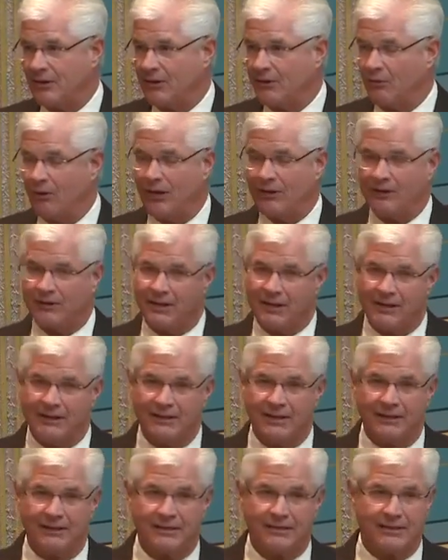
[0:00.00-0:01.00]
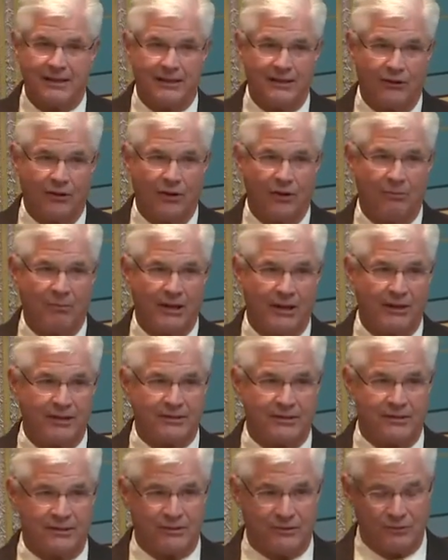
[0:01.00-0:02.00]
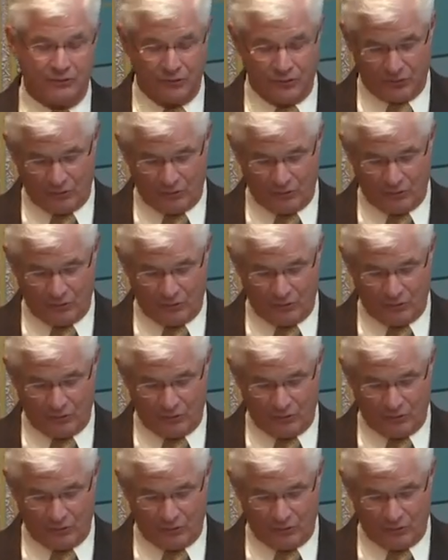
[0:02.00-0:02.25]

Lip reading: while their kids had to stay home because the schools were